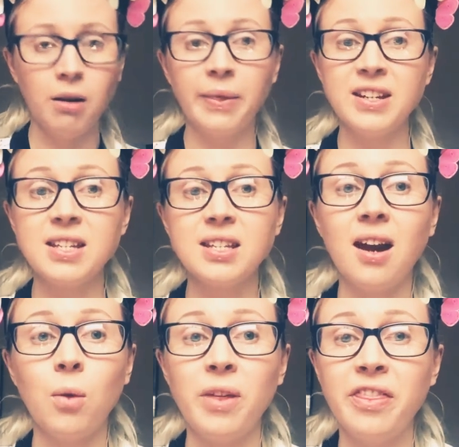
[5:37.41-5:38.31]
that
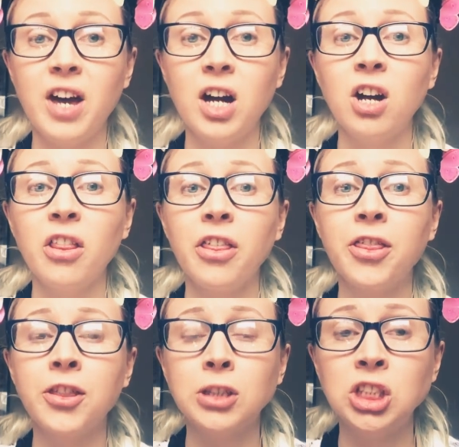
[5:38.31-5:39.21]
start with the
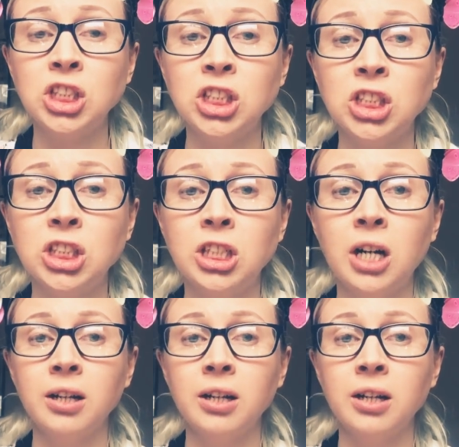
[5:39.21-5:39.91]
thr